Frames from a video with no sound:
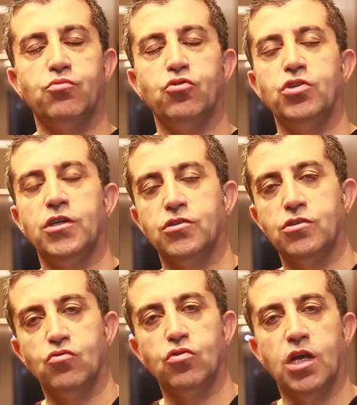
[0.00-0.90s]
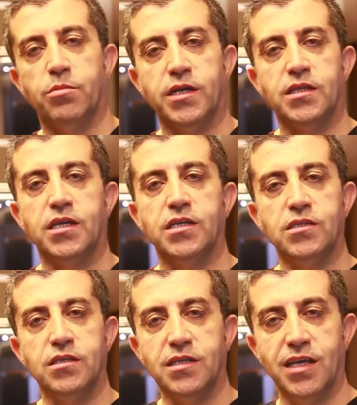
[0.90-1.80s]
The patient can
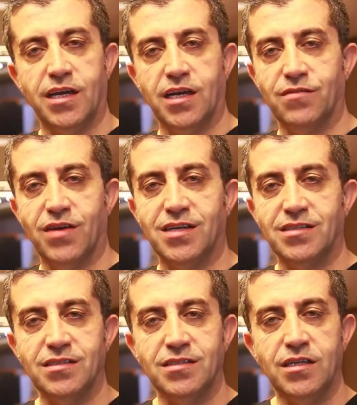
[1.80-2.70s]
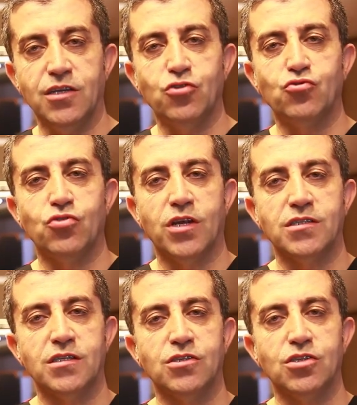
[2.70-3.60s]
use a neck pillow
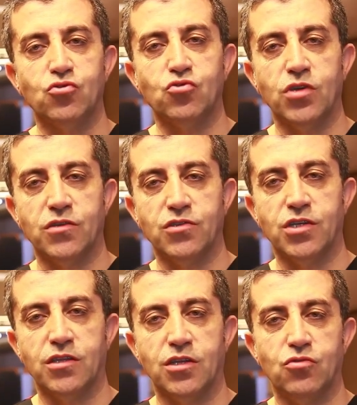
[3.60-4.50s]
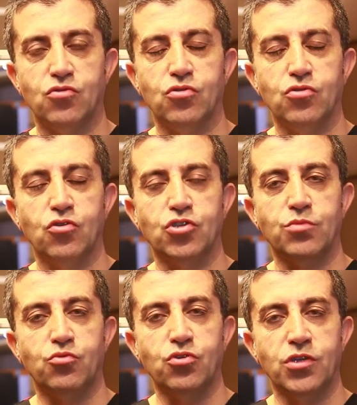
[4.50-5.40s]
that is usually used in
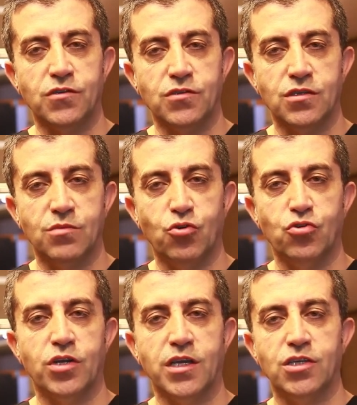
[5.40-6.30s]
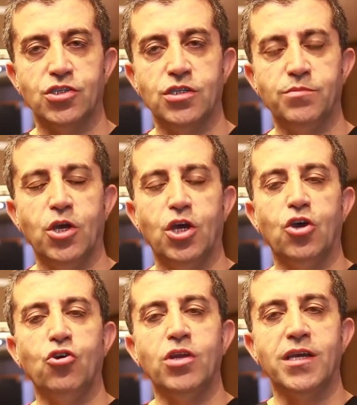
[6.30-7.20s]
airplanes. This
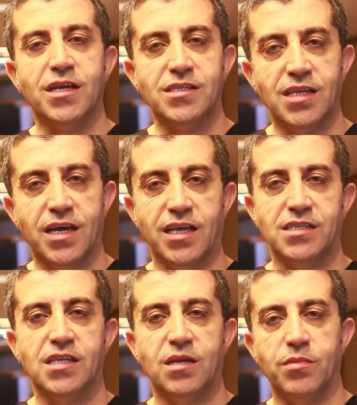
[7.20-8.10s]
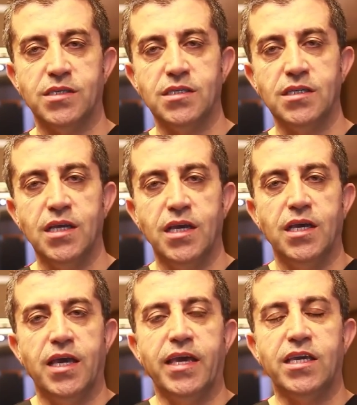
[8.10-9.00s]
pillow will prevent a
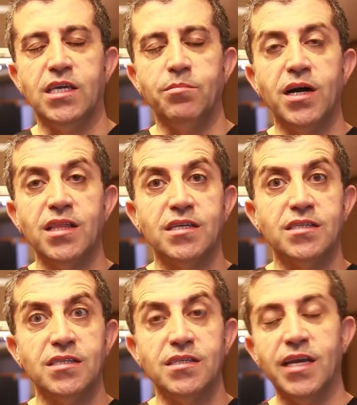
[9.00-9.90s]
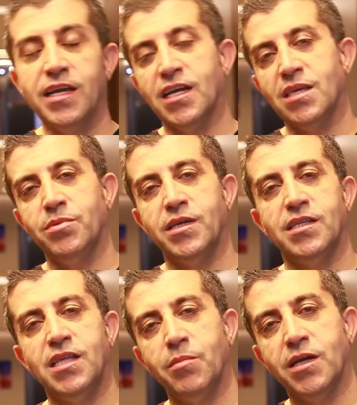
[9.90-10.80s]
contact between the donor
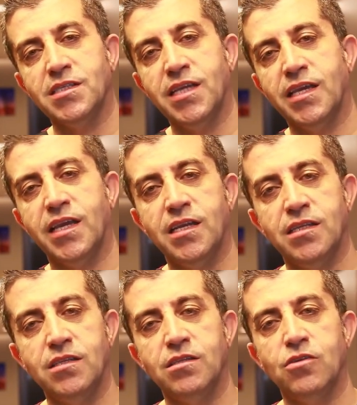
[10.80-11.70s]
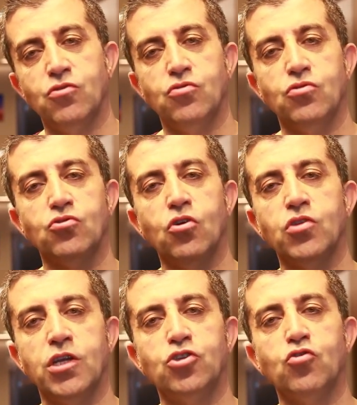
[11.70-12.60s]
area and the normal pillow,
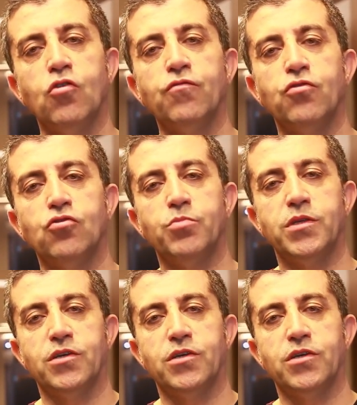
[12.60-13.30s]
so